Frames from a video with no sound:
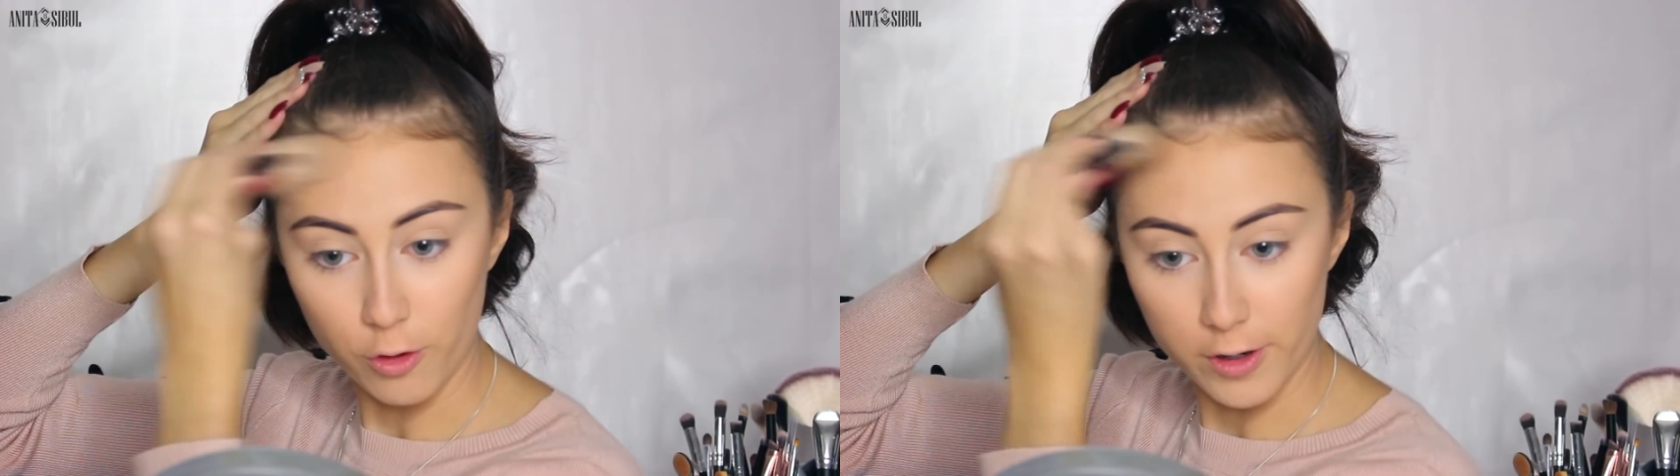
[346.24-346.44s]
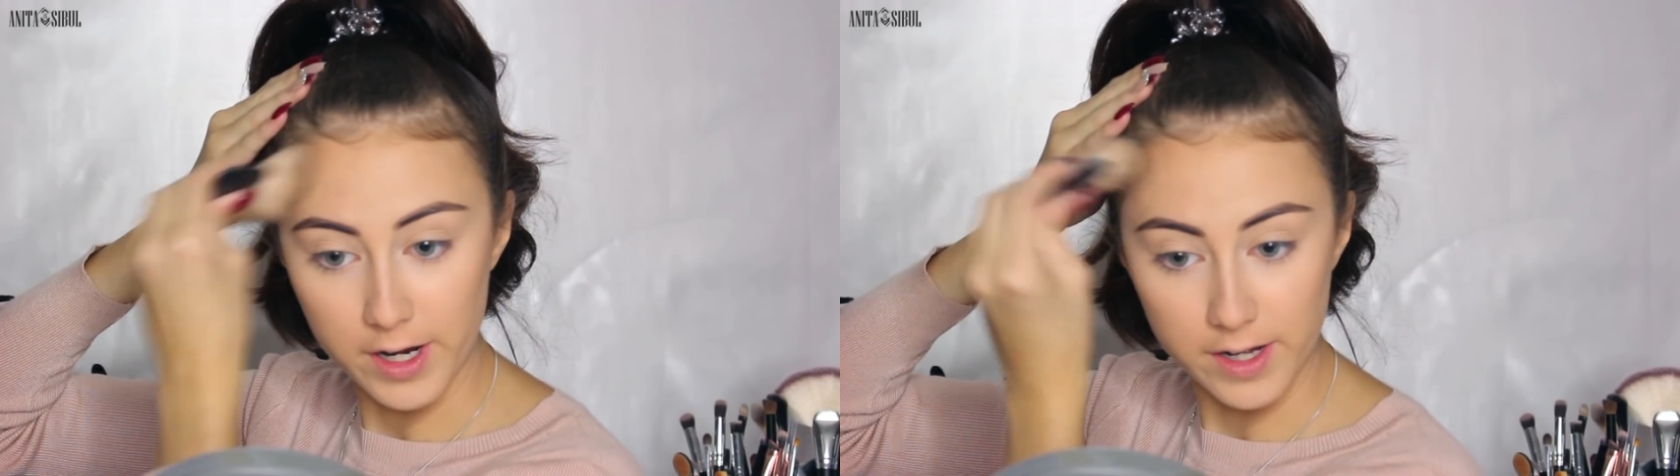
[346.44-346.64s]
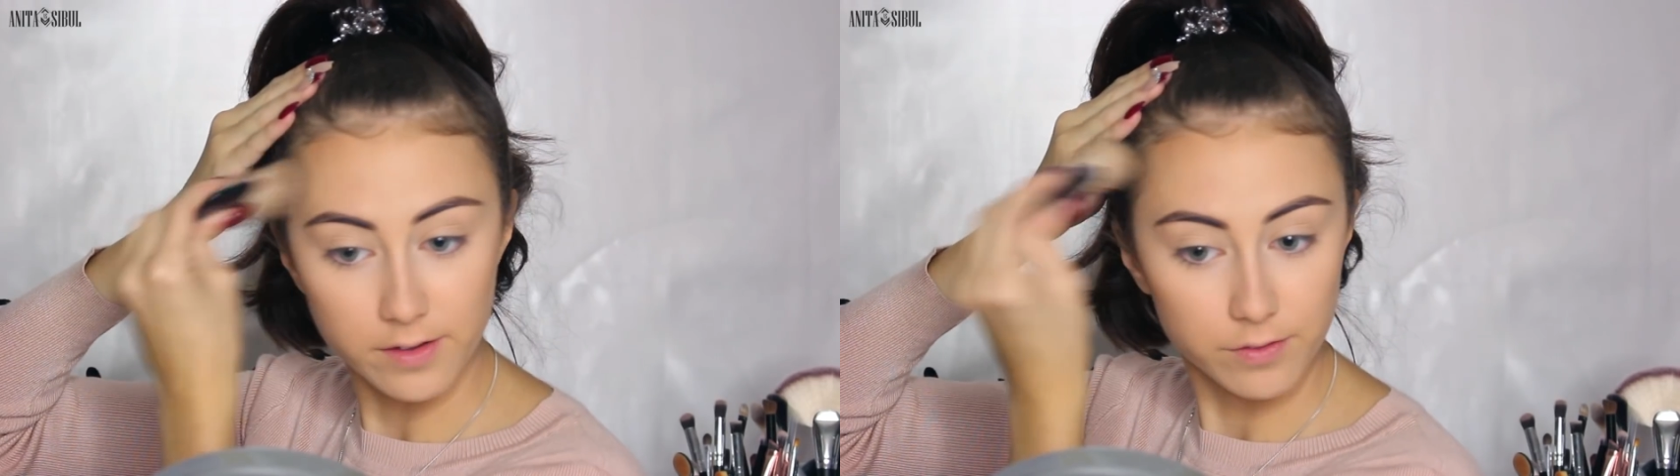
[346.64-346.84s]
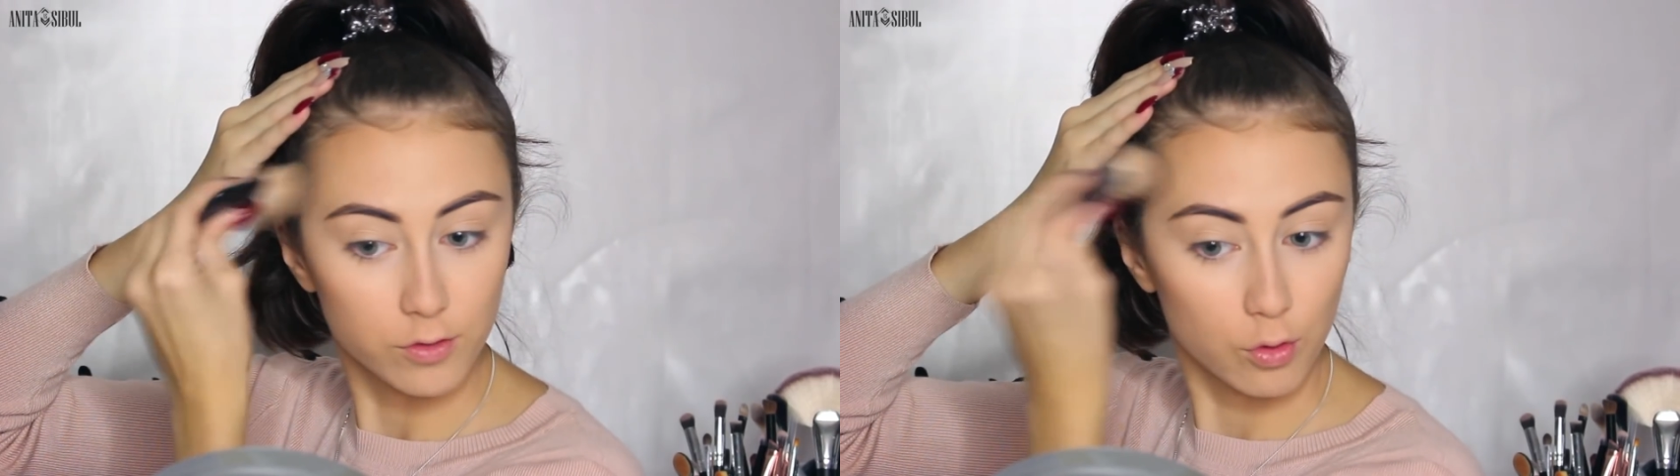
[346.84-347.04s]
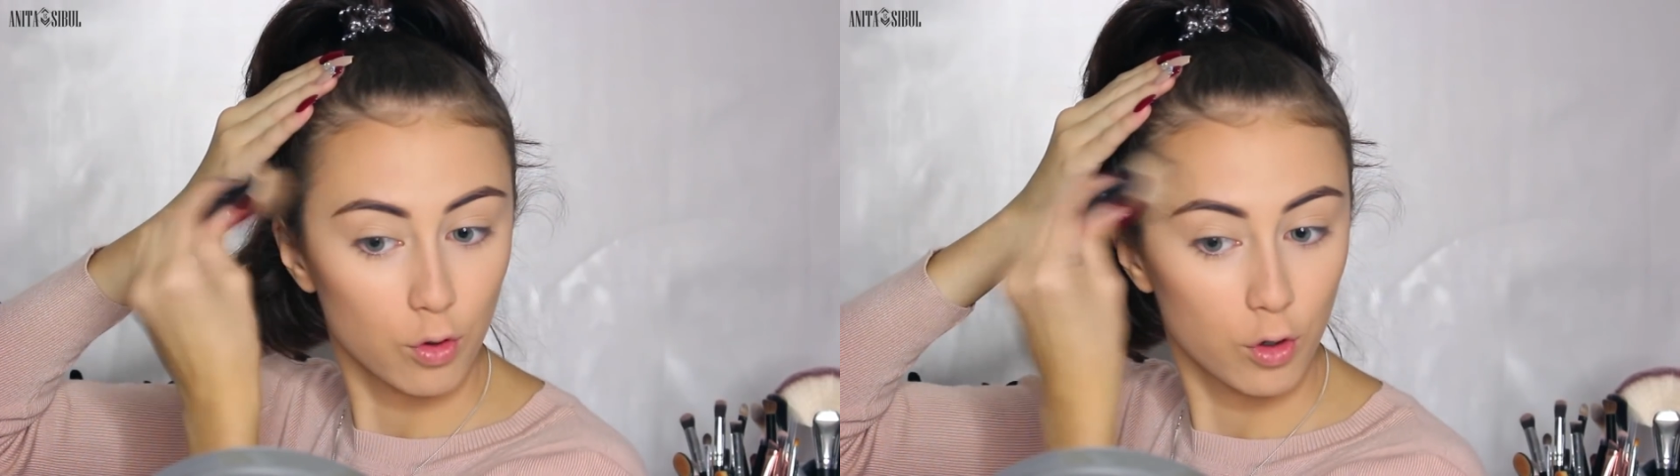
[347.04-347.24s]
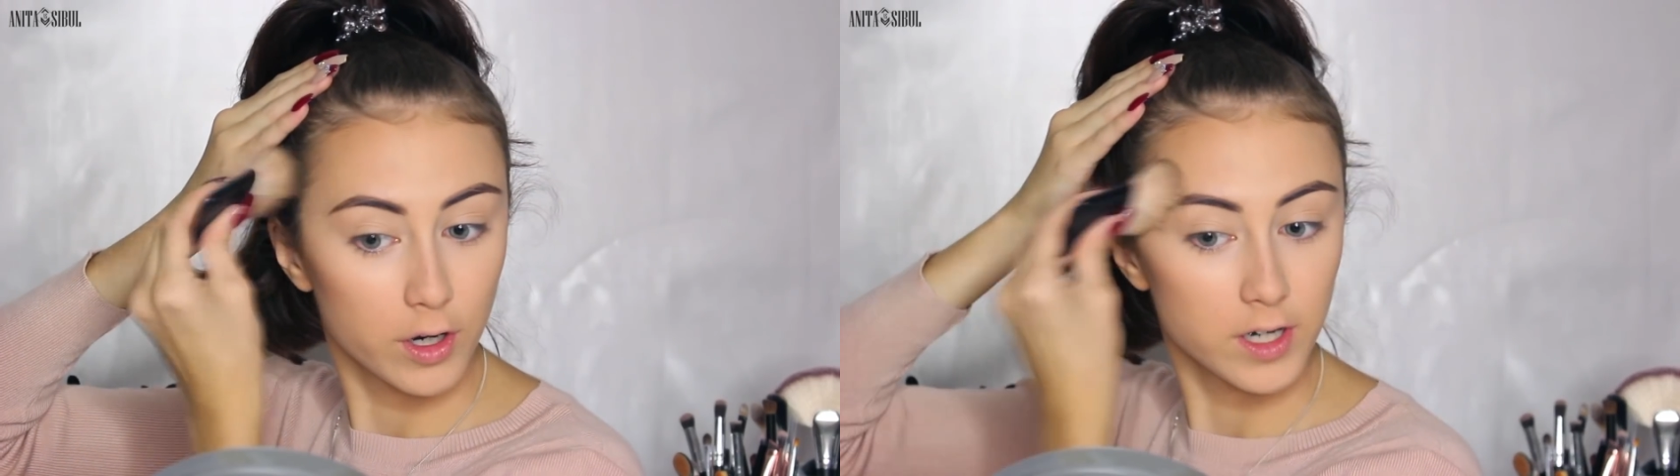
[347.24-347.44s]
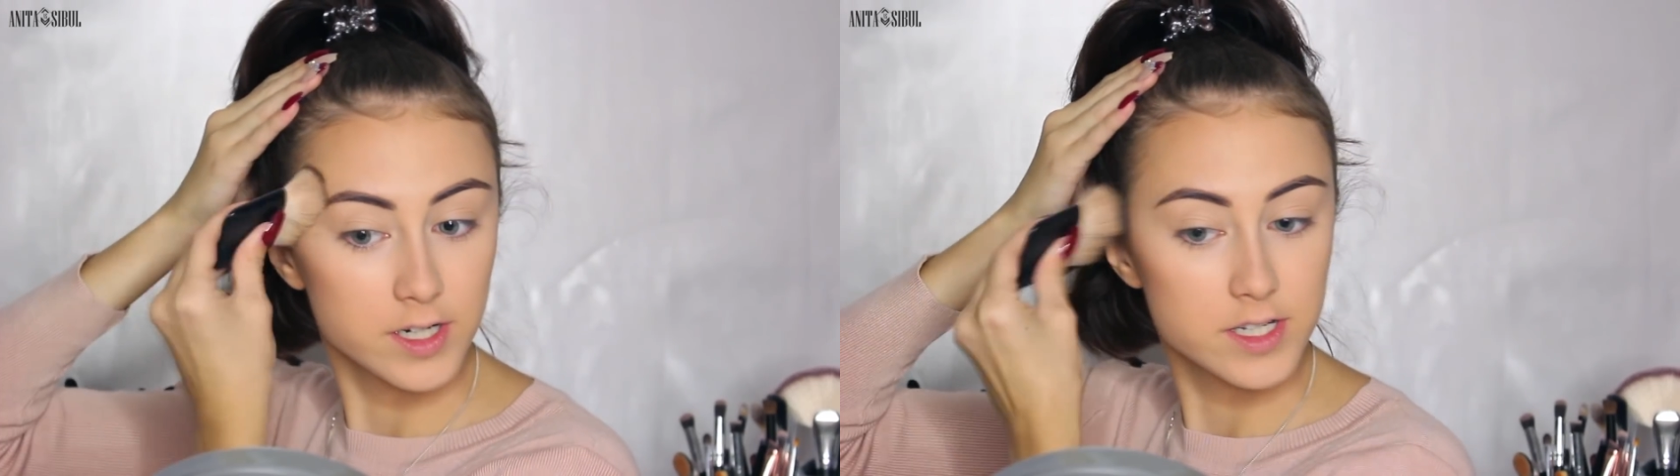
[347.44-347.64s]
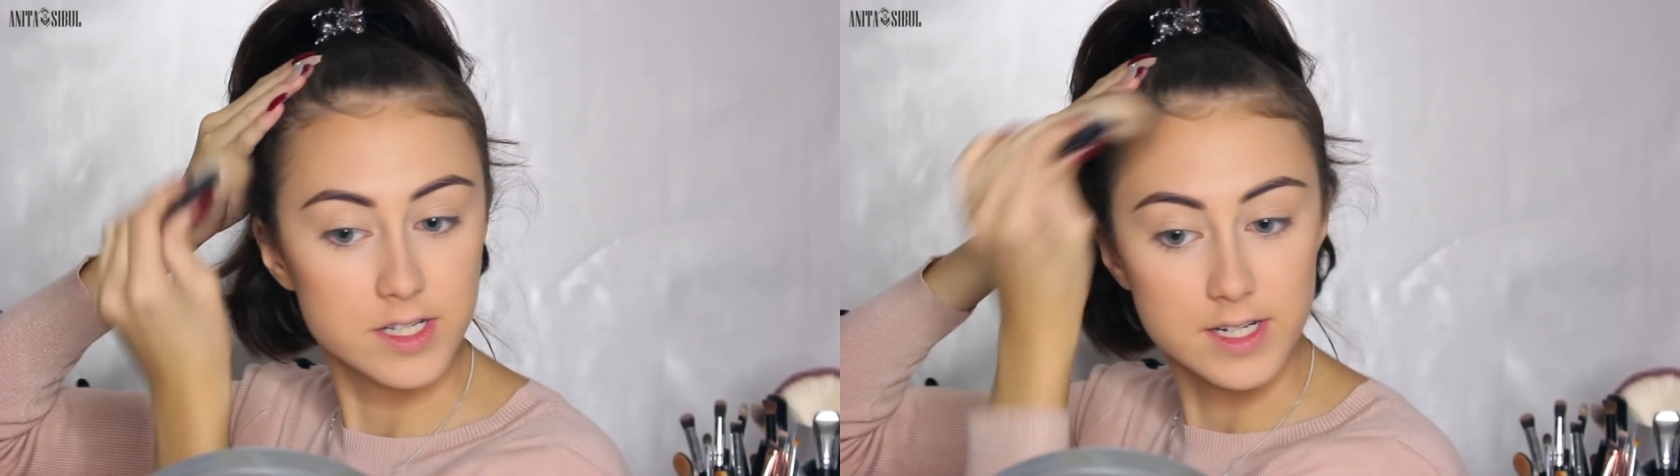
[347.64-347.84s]
Forehead, of
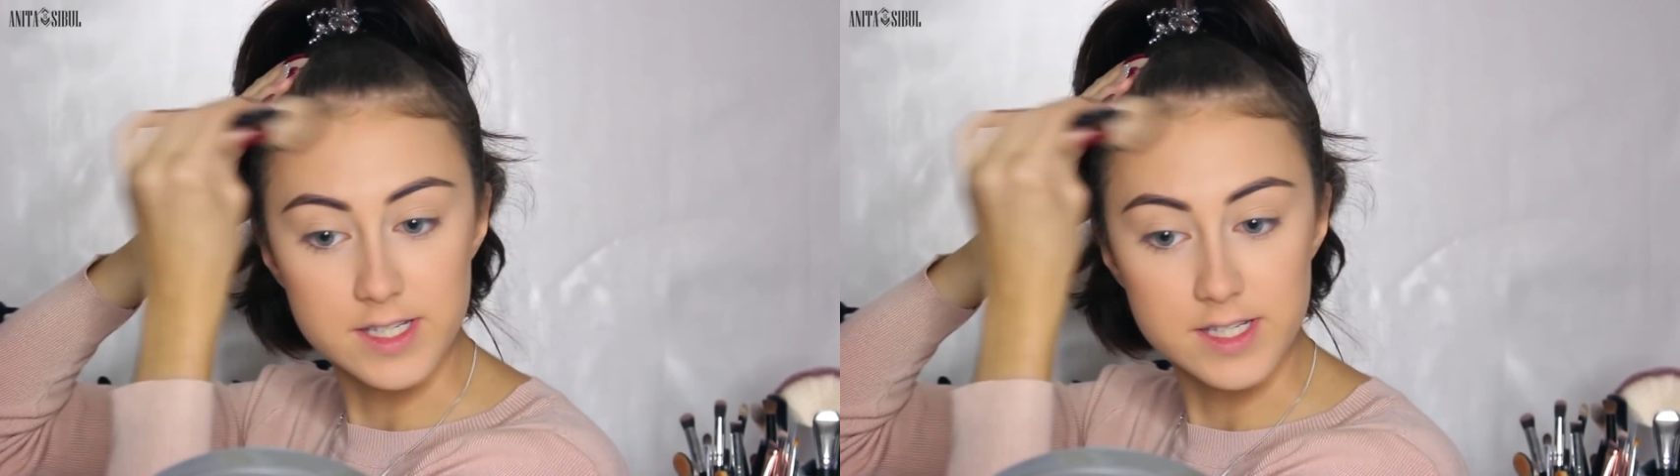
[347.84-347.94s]
course.